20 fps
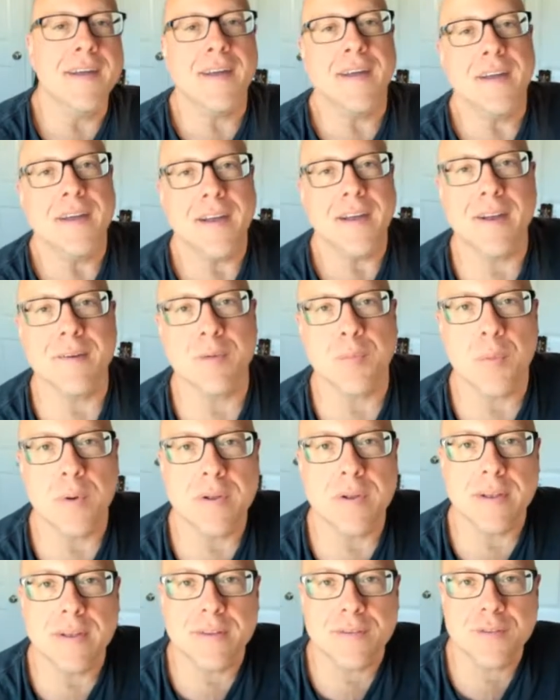Hey everyone,
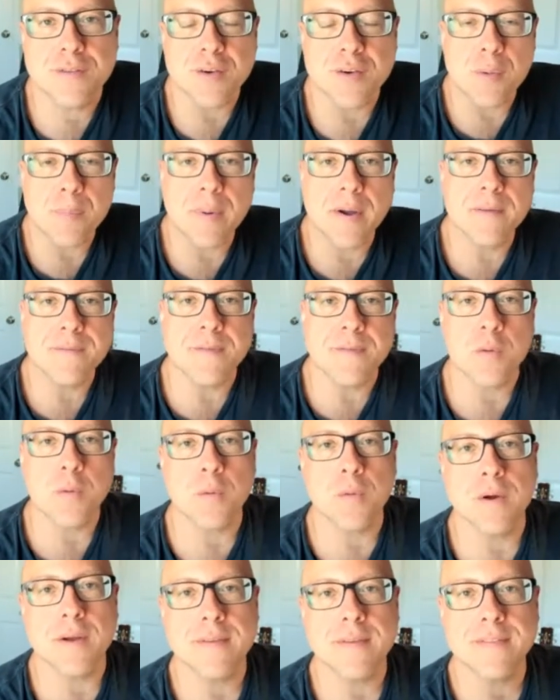it's Sharp Eye for
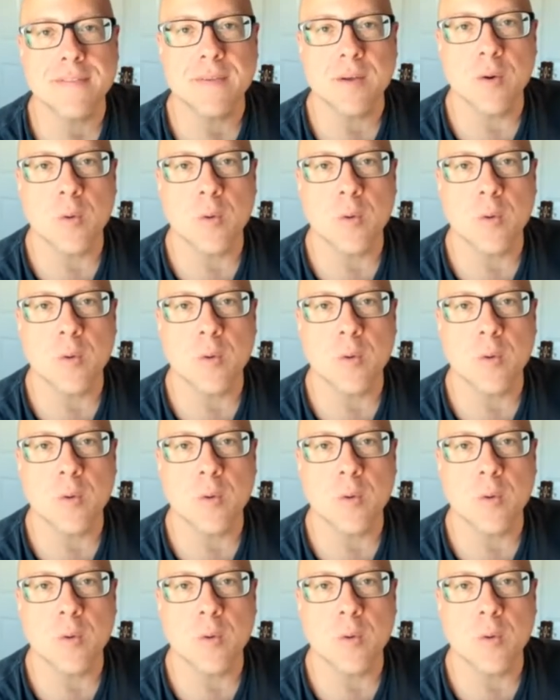Coins.